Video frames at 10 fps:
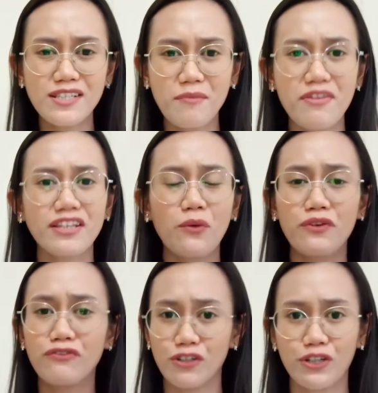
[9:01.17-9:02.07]
something that
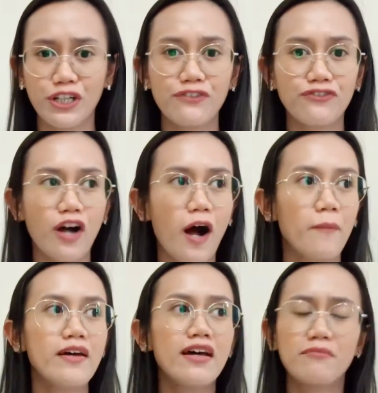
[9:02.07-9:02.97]
we've learned
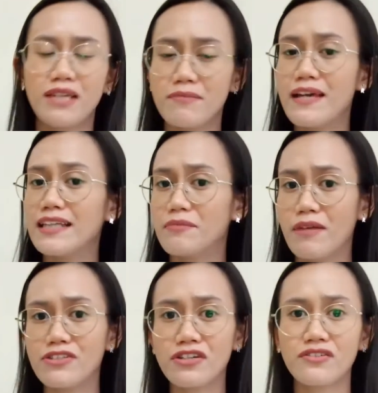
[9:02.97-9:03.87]
from maybe
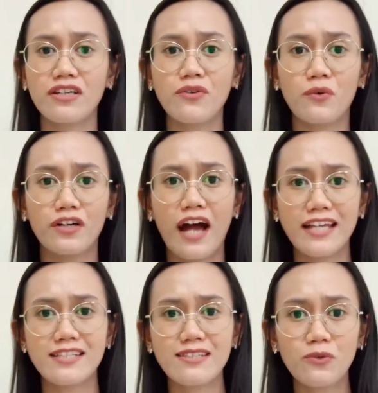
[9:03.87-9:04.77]
elementary or high
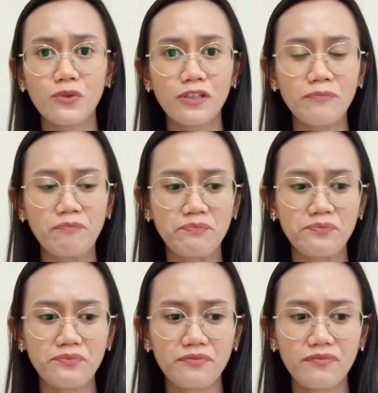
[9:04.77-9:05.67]
school,
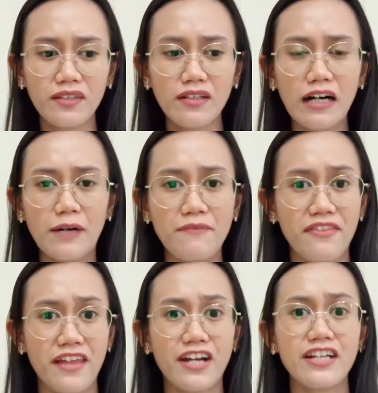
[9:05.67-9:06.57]
that
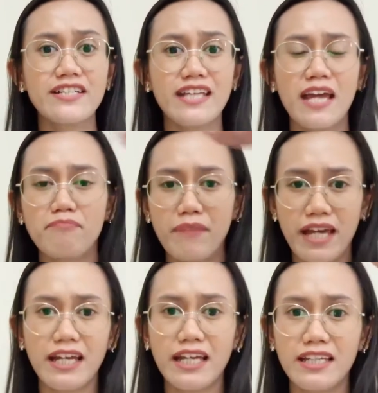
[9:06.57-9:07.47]
there is a
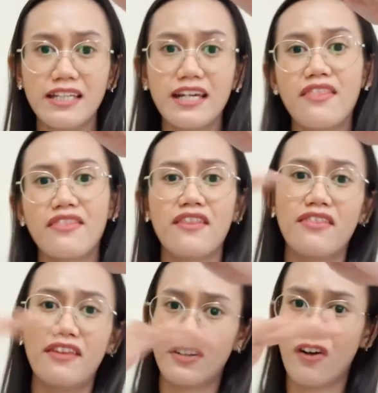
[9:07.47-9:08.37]
main idea and then
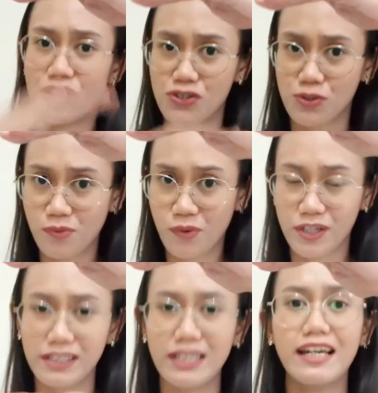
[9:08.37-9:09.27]
there are
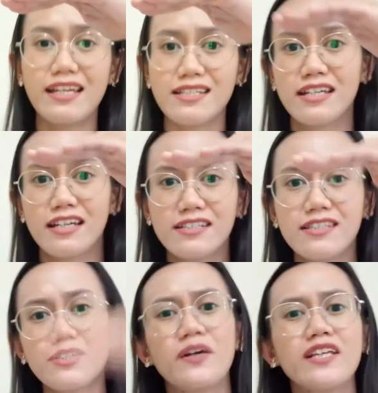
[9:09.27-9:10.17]
supporting ideas.
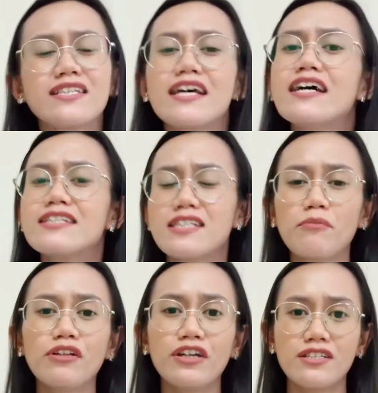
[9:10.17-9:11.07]
So it's
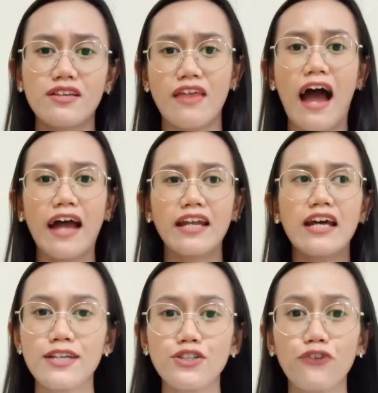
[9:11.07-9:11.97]
similar to that.
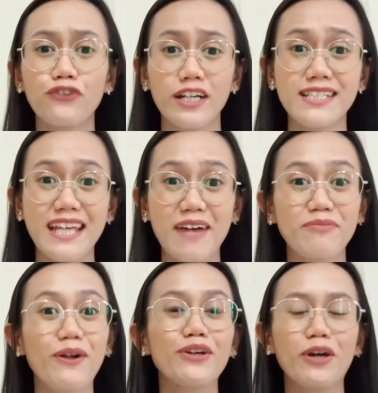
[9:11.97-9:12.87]
So for
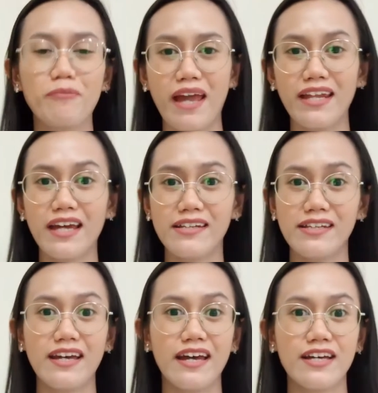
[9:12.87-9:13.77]
example, your main
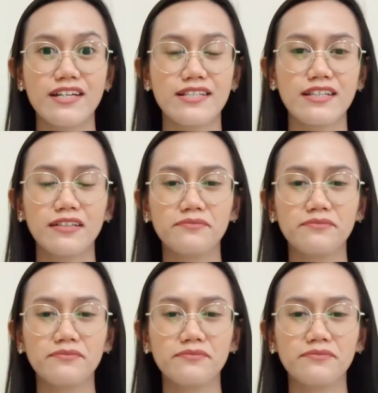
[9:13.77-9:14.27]
idea is